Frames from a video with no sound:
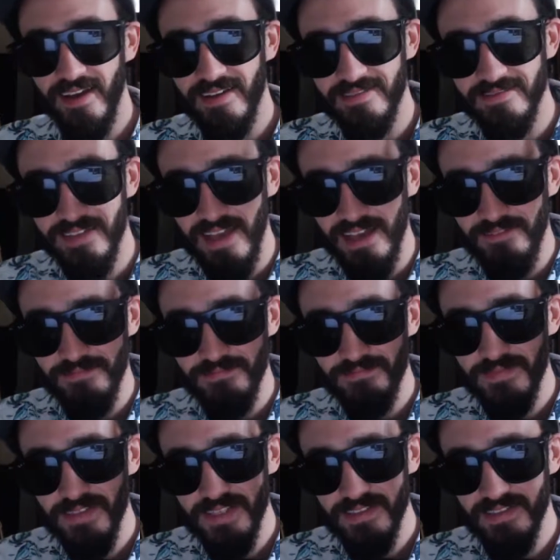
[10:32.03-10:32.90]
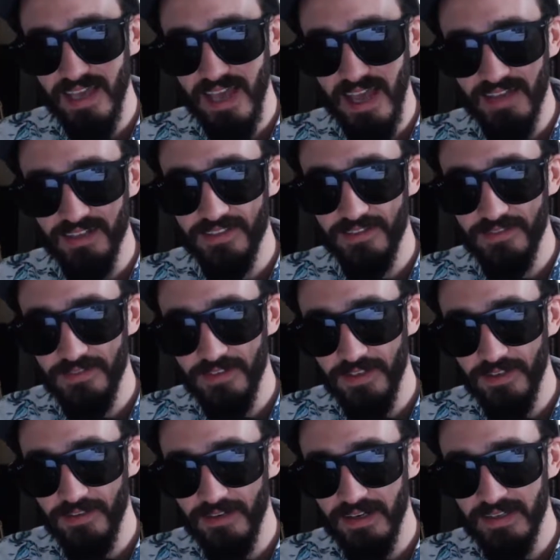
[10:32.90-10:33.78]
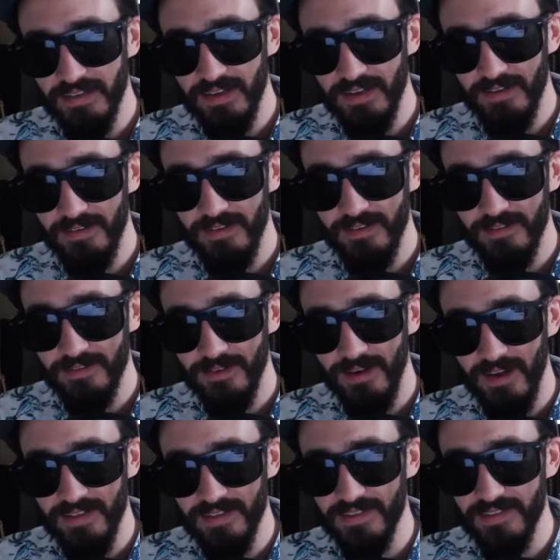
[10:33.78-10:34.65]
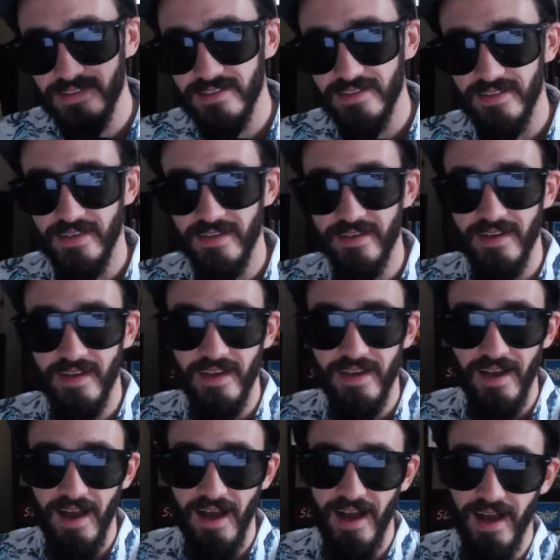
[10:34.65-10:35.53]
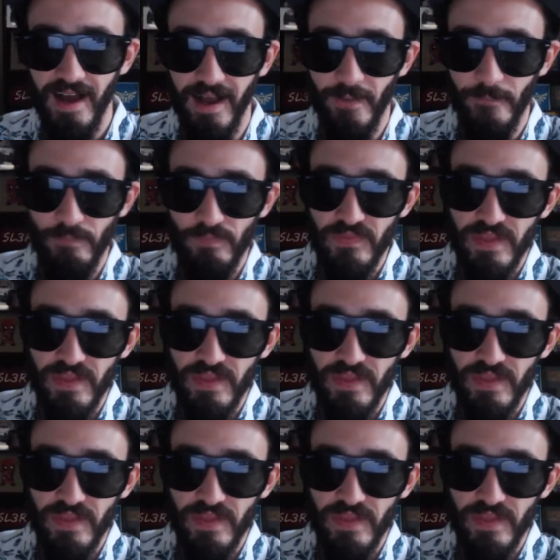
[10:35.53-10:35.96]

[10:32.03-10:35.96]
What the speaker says: I have his action figure right there. There's Roxas, yeah.